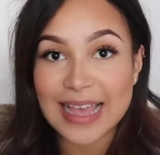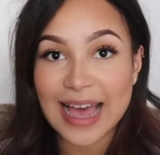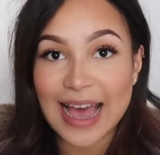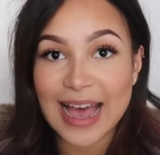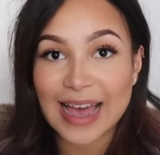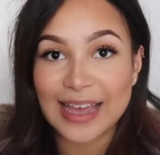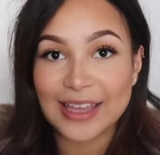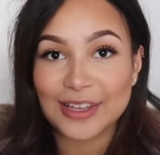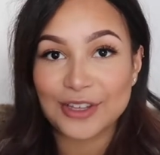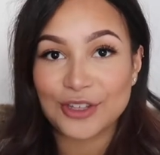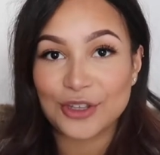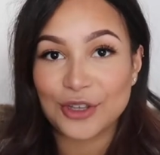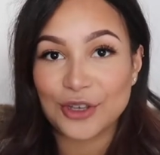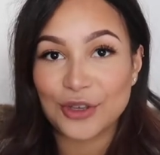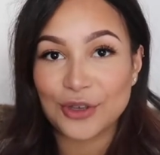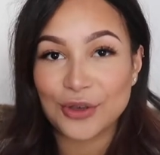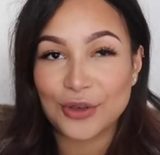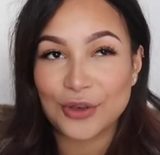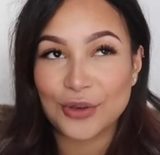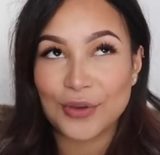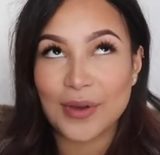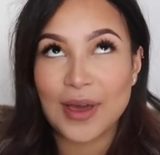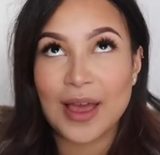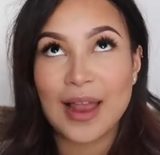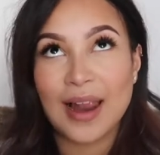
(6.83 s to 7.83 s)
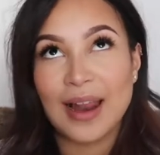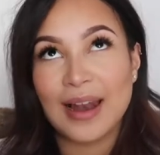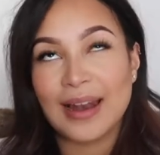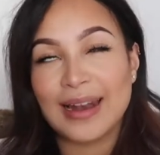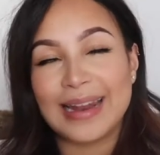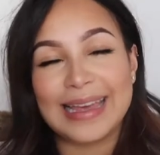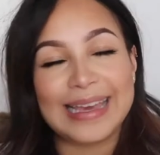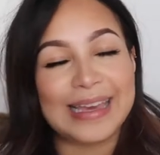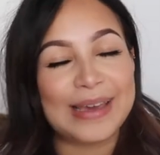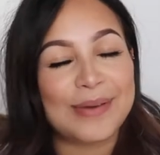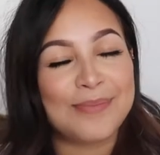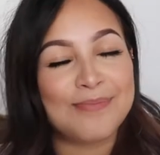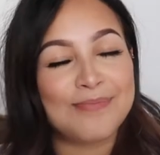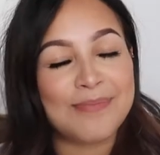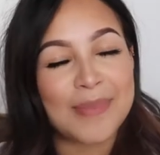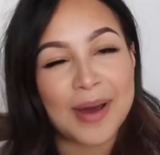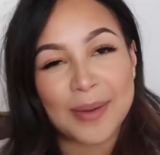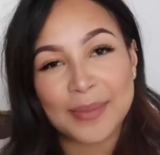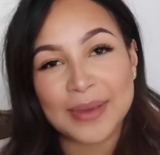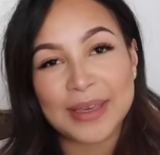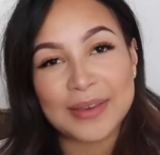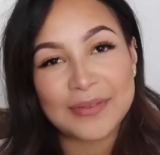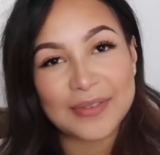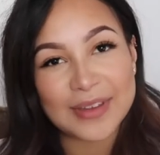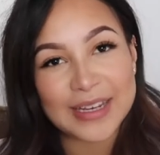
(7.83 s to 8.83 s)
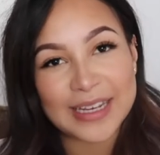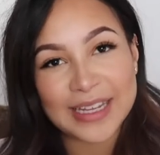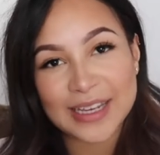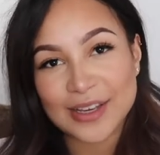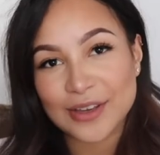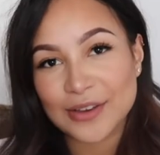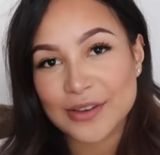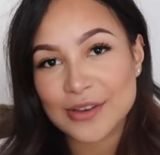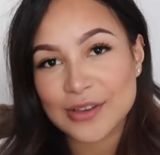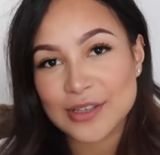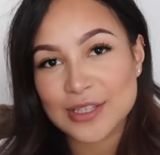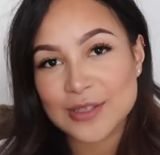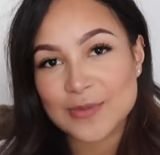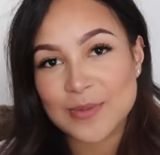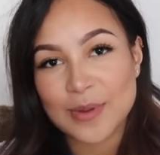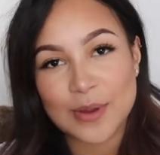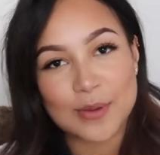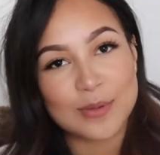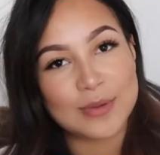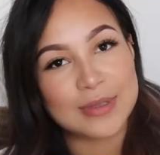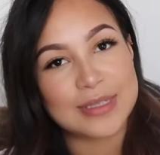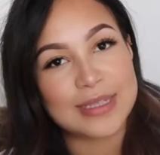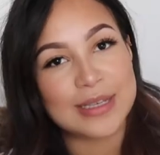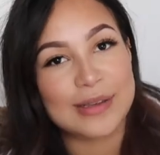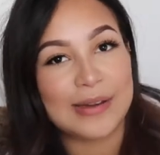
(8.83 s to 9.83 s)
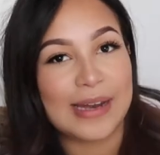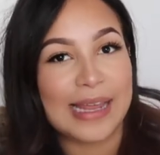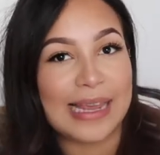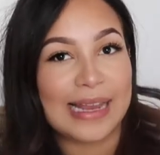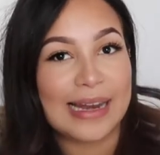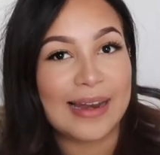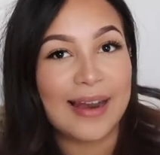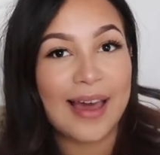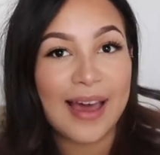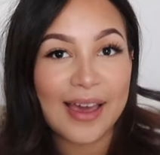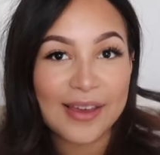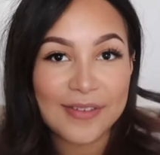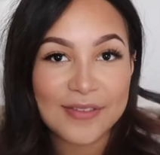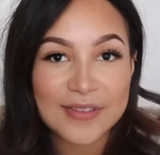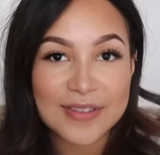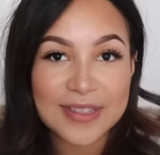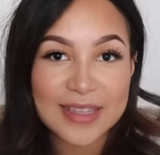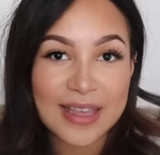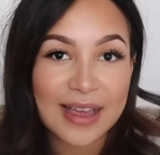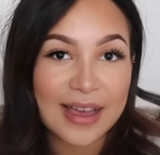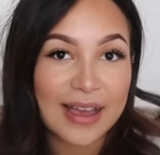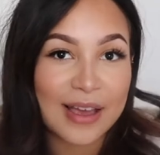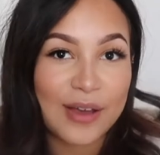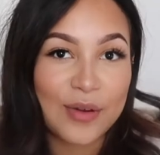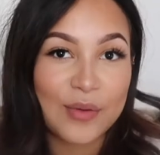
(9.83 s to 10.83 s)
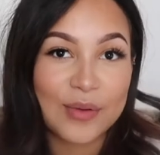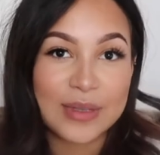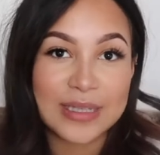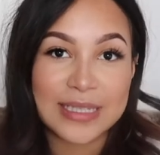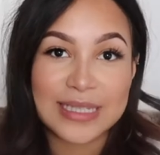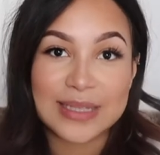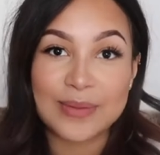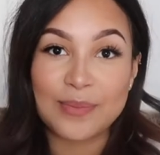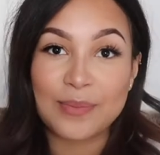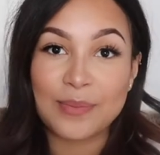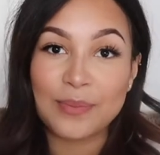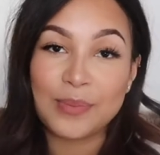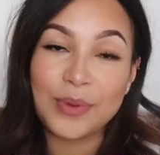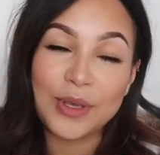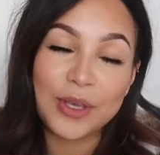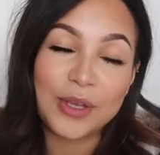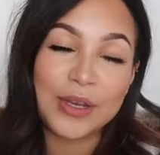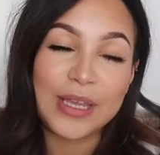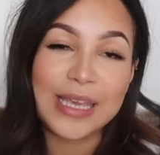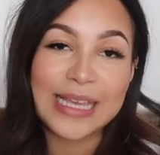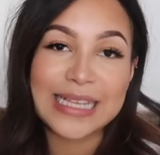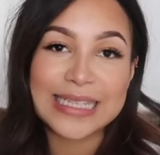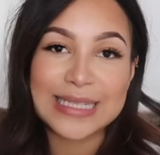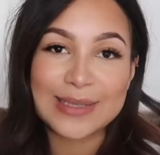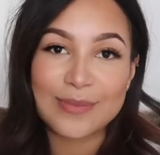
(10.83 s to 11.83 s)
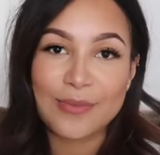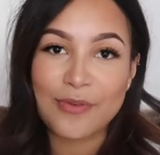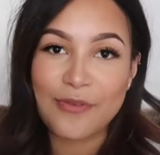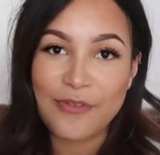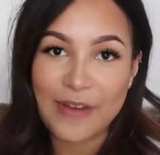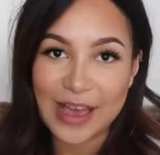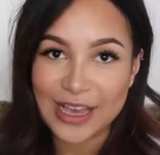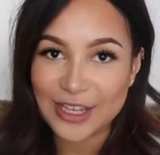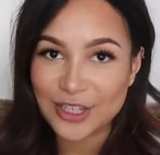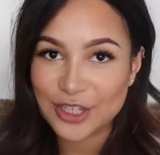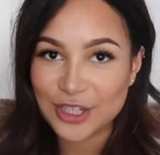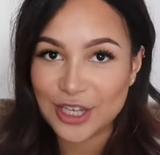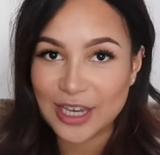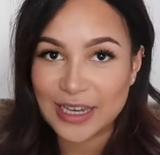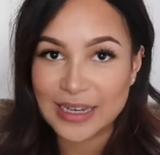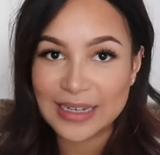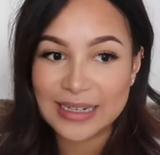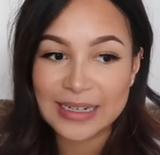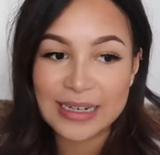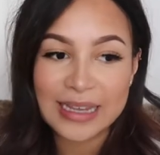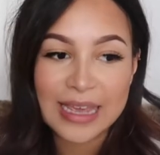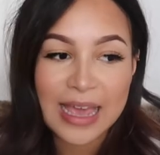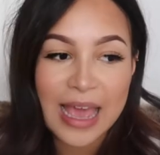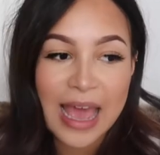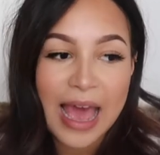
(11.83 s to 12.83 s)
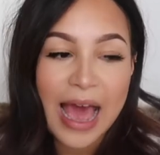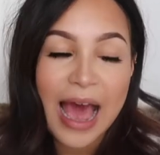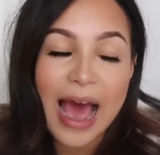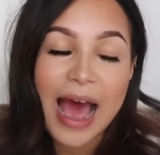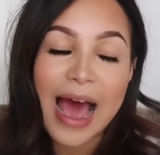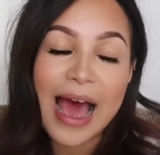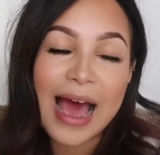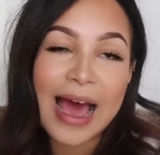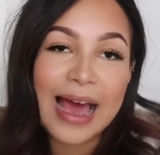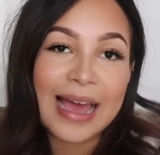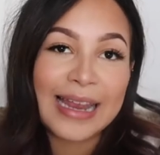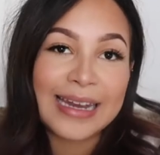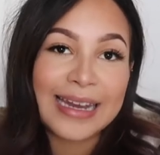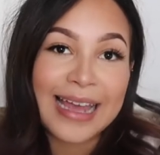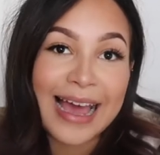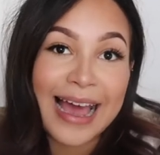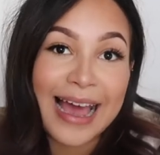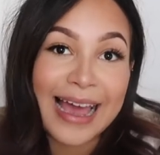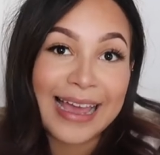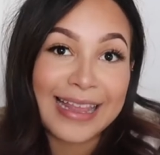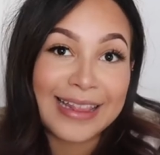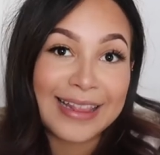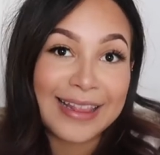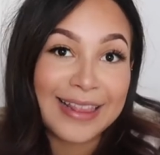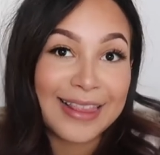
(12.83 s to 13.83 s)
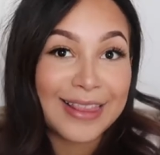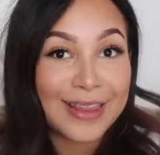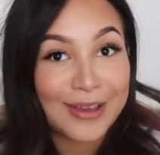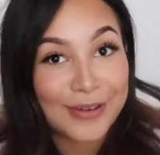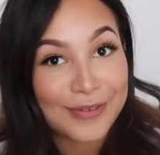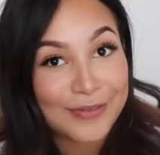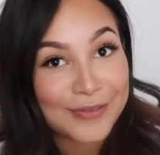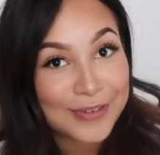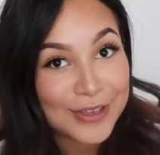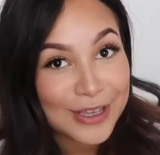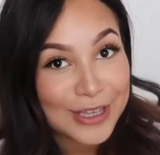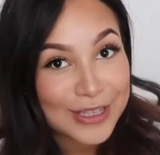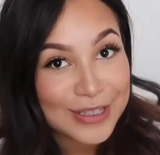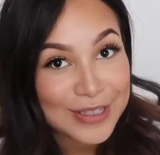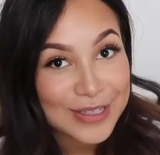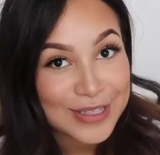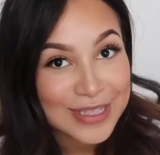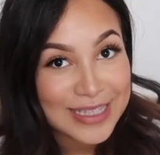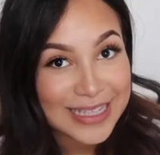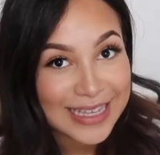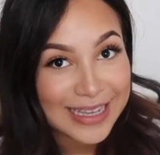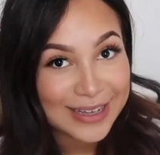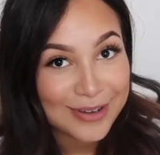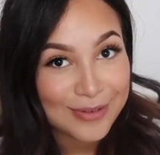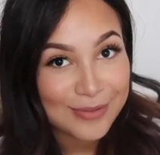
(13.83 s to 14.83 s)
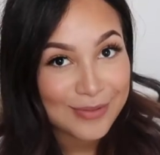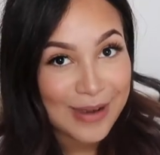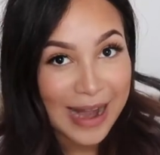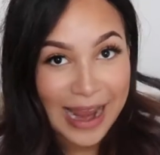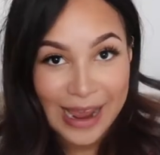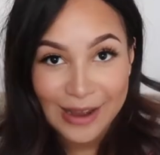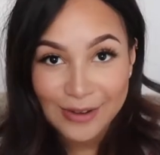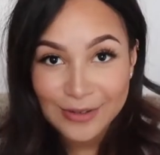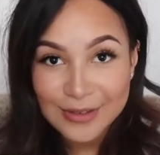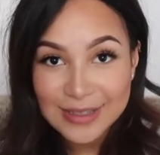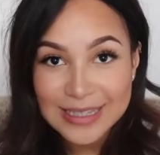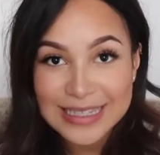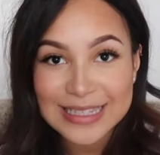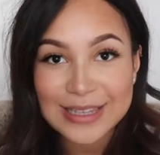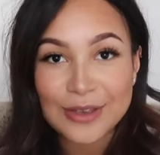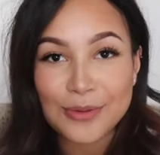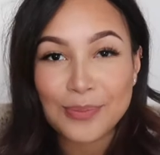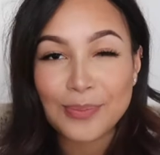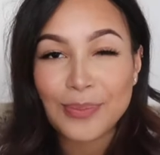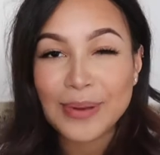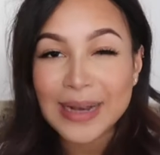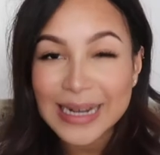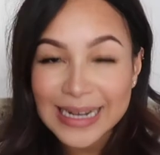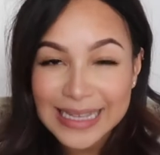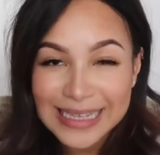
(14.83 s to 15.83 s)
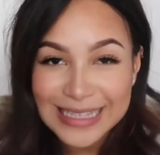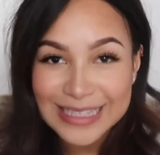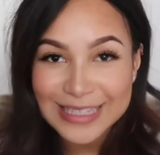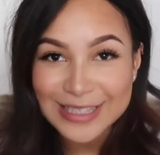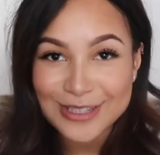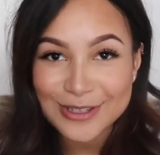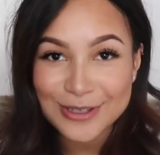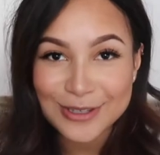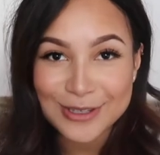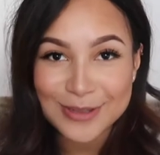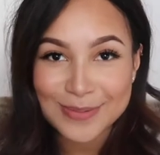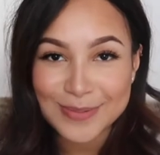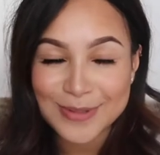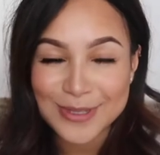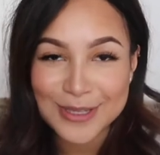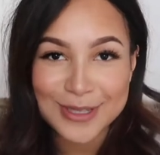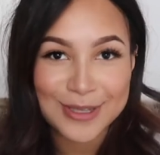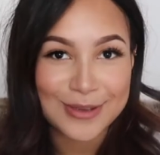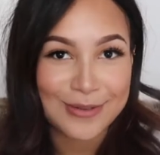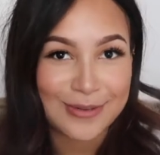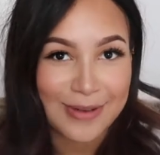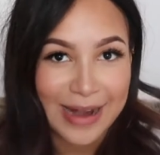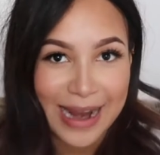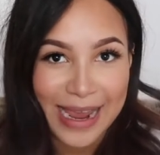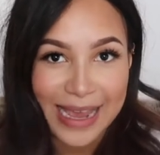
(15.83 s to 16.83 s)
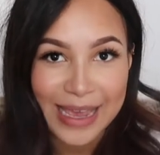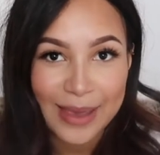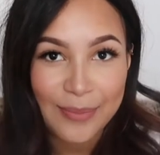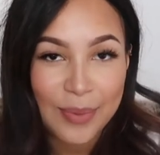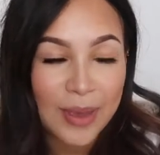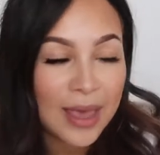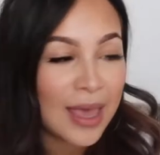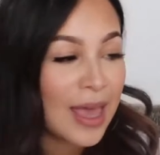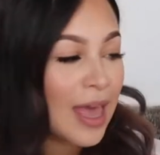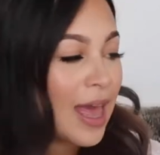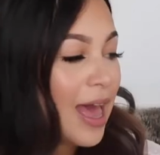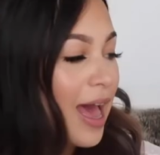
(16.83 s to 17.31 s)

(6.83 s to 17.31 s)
I do like mummy videos, but also like lifestyle and some beauty and some fashion. And I'd love for you to stick around, so please do subscribe.